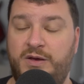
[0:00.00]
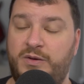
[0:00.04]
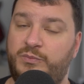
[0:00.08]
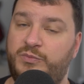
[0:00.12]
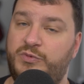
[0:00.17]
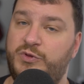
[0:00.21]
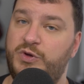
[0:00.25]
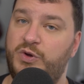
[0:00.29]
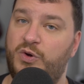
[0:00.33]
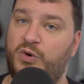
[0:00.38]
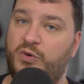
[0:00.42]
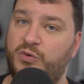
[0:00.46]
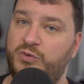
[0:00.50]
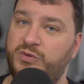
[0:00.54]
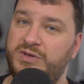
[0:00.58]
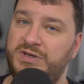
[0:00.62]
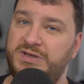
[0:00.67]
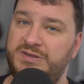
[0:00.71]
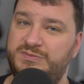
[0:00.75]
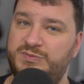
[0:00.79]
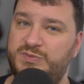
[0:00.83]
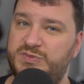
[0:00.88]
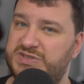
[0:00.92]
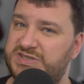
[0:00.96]
The
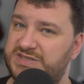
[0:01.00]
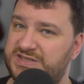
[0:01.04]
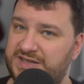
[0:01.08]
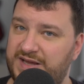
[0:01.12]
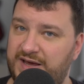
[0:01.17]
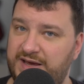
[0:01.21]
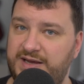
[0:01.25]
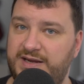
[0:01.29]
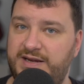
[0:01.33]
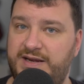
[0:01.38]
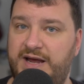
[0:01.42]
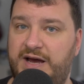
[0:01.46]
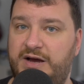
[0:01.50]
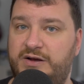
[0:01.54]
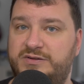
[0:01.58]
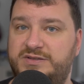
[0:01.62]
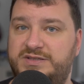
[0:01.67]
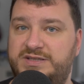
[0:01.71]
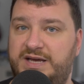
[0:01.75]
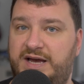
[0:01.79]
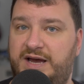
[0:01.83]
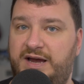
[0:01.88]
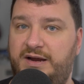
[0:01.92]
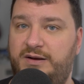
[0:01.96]
only slight
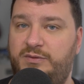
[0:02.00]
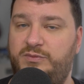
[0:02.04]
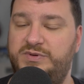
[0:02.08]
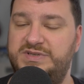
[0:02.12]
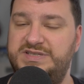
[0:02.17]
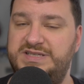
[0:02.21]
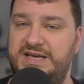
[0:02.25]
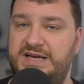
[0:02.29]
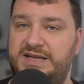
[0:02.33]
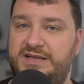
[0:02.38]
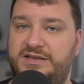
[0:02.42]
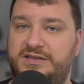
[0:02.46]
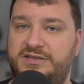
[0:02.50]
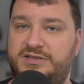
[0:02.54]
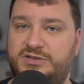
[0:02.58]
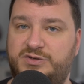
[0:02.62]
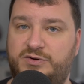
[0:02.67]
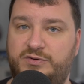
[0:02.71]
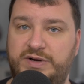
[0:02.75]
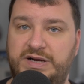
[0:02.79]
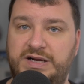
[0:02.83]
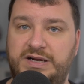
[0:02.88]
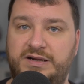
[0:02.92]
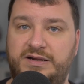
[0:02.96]
downside was that the
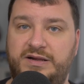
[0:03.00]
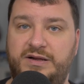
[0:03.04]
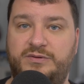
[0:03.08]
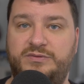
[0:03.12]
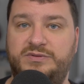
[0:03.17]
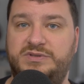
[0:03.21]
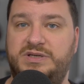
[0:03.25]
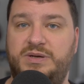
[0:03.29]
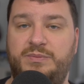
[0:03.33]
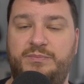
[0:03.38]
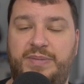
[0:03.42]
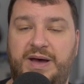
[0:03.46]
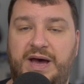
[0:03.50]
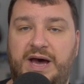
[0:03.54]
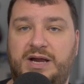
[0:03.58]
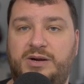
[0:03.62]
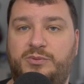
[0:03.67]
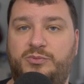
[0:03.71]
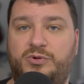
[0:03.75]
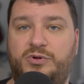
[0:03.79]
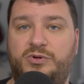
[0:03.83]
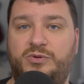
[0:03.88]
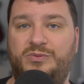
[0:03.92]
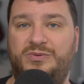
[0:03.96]
screen that was
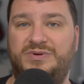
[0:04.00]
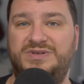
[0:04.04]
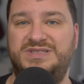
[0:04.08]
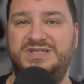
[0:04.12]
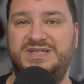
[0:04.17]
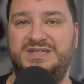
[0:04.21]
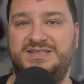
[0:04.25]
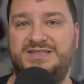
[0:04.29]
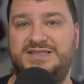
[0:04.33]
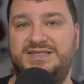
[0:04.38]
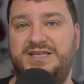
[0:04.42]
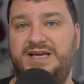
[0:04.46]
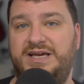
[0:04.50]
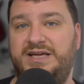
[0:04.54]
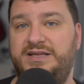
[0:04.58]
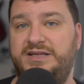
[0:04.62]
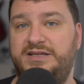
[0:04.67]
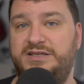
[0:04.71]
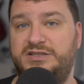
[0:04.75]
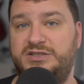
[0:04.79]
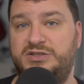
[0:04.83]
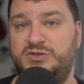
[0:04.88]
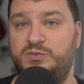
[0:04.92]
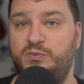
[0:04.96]
compatible was
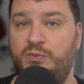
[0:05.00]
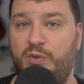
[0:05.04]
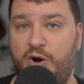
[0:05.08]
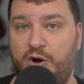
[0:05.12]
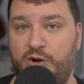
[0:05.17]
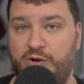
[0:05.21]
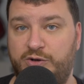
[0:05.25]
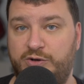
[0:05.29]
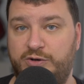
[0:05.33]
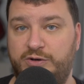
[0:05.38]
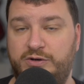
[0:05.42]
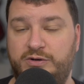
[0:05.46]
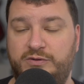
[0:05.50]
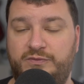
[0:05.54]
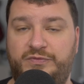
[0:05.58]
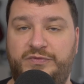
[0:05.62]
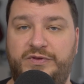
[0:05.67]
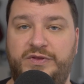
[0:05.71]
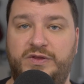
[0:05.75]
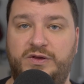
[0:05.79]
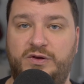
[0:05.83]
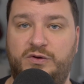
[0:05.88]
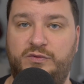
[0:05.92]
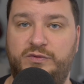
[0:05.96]
slightly smaller
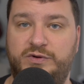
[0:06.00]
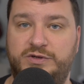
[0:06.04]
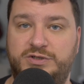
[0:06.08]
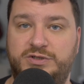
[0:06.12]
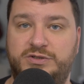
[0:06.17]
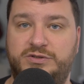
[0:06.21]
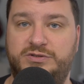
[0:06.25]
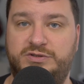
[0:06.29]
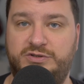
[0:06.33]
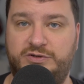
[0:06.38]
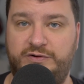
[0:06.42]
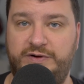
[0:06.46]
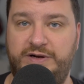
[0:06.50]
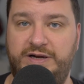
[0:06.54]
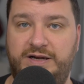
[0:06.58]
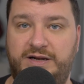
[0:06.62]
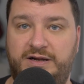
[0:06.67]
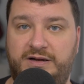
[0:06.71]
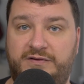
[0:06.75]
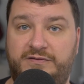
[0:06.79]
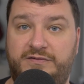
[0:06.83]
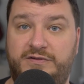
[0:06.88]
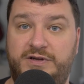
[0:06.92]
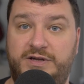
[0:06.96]
than the original screen
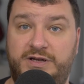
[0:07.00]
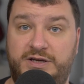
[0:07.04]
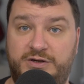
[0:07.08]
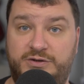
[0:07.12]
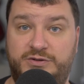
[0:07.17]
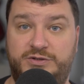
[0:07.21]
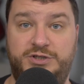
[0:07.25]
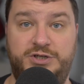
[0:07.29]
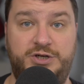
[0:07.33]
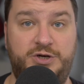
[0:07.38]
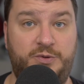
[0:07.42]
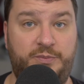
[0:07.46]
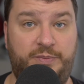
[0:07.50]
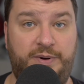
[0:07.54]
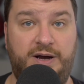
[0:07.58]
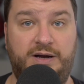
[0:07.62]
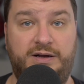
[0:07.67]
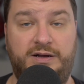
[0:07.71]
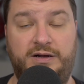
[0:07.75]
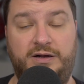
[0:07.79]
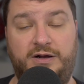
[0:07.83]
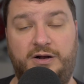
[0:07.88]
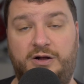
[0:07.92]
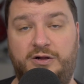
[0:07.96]
of the Neo Geo
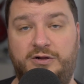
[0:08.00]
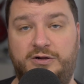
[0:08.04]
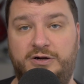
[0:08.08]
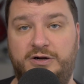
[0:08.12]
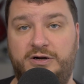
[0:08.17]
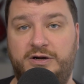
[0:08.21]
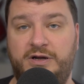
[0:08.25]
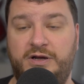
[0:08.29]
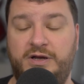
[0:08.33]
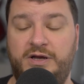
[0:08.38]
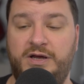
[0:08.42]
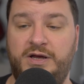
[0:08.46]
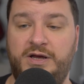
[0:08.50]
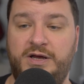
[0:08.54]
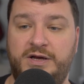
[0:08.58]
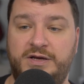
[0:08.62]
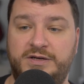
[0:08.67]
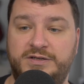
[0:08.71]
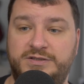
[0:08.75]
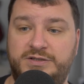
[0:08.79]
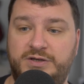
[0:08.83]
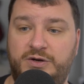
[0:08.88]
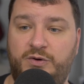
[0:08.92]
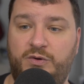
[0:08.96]
Pocket Color.
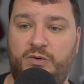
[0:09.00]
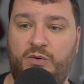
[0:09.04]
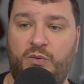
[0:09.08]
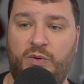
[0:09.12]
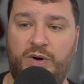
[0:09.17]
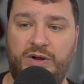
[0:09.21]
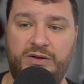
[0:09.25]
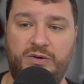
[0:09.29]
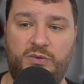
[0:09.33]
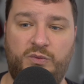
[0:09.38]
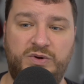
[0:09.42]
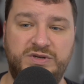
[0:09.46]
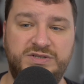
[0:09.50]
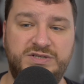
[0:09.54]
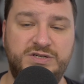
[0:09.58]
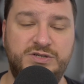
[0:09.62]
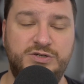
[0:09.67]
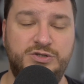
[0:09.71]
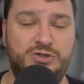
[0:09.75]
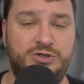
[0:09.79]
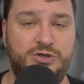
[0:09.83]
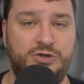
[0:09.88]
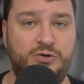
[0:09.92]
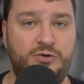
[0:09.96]
So while it
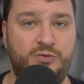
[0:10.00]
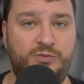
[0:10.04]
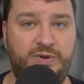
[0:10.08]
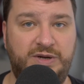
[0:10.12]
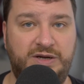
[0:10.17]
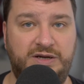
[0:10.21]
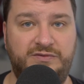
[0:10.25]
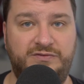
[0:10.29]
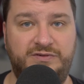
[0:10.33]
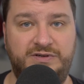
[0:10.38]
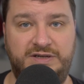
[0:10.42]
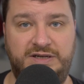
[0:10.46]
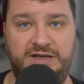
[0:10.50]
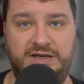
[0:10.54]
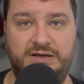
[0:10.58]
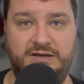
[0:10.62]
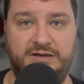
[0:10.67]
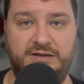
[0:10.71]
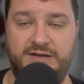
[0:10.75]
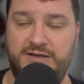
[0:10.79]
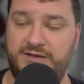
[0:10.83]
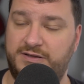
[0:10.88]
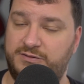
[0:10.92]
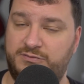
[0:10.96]
wasn't too big of a
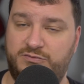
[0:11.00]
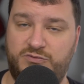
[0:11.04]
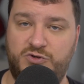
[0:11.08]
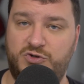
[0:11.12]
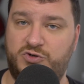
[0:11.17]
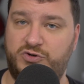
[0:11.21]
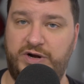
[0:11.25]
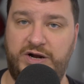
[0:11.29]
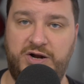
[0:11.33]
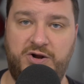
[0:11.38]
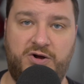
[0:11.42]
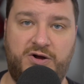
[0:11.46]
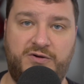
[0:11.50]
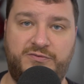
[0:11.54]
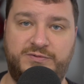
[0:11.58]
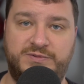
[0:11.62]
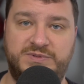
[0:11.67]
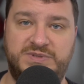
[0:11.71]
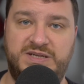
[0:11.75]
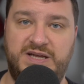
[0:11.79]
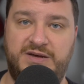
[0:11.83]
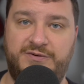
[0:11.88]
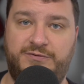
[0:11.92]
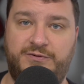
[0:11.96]
deal, and the trade-off
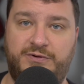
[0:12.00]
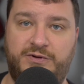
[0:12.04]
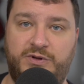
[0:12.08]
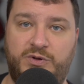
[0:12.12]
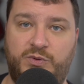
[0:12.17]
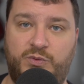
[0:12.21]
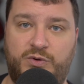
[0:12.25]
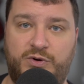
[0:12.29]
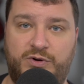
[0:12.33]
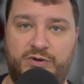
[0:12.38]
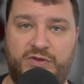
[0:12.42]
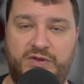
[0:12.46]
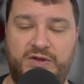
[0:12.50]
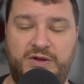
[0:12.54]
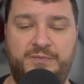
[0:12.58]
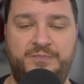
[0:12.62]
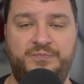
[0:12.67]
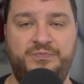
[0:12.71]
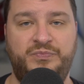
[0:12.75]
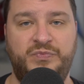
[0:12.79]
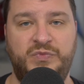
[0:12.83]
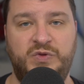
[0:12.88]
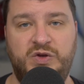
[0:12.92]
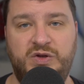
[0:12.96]
was definitely worth it,
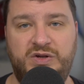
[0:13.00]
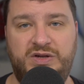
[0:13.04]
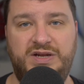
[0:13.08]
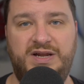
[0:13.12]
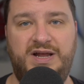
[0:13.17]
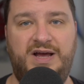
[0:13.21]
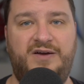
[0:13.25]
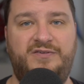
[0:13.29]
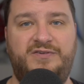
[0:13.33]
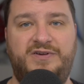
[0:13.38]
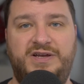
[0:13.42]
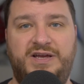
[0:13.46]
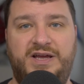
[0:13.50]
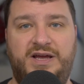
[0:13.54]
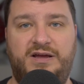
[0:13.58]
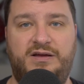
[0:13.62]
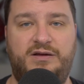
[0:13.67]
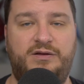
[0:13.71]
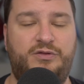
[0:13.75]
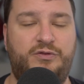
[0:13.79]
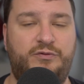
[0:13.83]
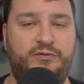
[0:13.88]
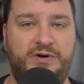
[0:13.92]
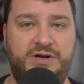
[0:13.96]
you did have to
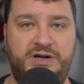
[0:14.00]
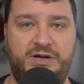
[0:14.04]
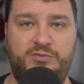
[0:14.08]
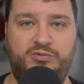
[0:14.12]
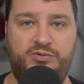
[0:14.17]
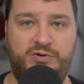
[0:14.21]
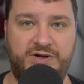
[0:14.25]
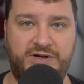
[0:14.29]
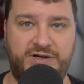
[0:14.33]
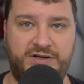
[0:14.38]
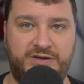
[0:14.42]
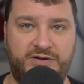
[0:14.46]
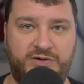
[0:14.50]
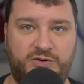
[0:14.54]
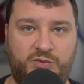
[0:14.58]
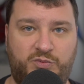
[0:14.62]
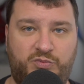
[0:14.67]
get a 3D printed little